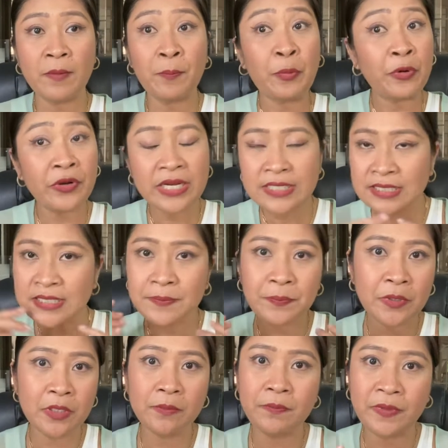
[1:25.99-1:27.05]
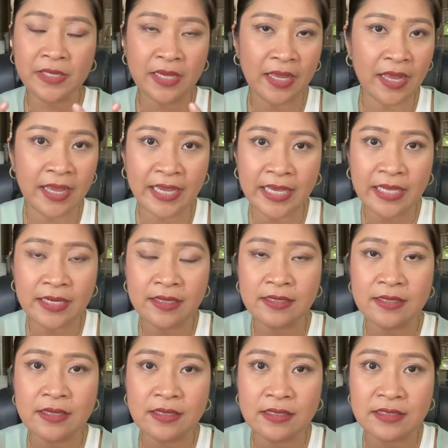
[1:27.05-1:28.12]
principle behind
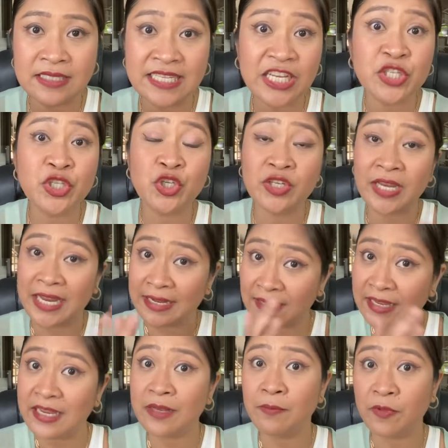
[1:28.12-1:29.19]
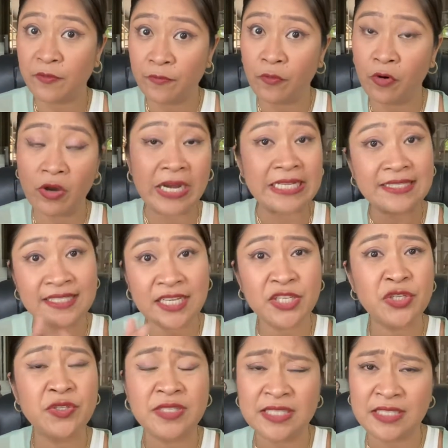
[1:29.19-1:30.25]
Section 18 before and
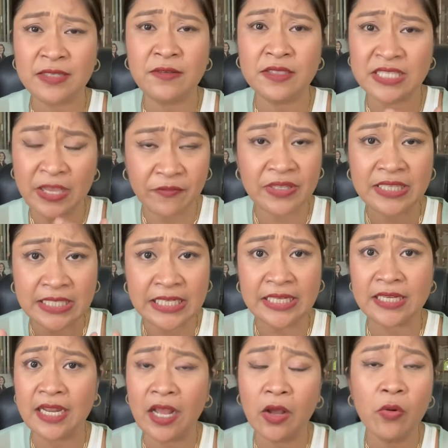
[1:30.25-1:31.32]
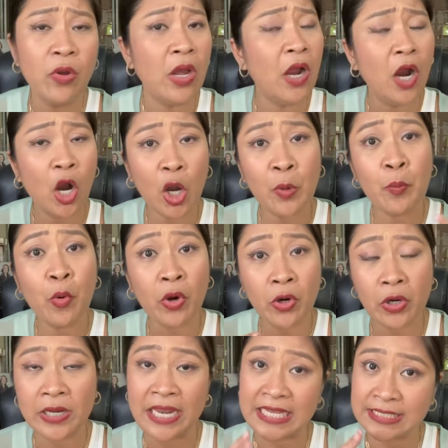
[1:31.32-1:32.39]
Section 17 now are more
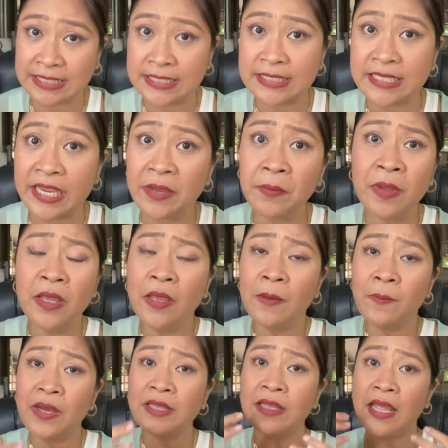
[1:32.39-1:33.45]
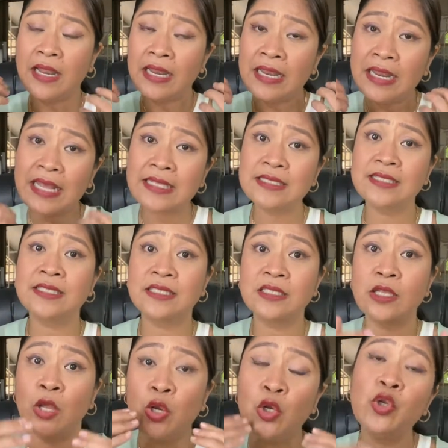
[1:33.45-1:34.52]
or less the same. But
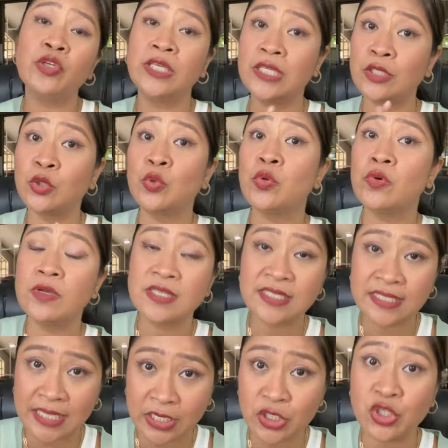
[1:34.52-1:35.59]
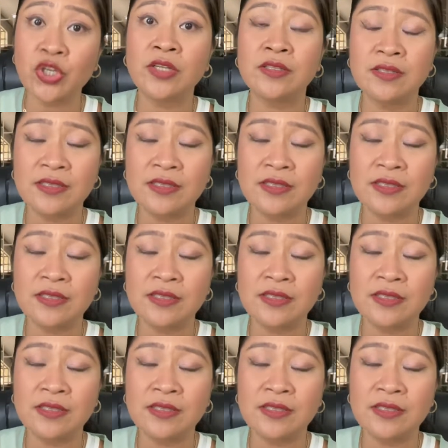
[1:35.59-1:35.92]
let's look into Section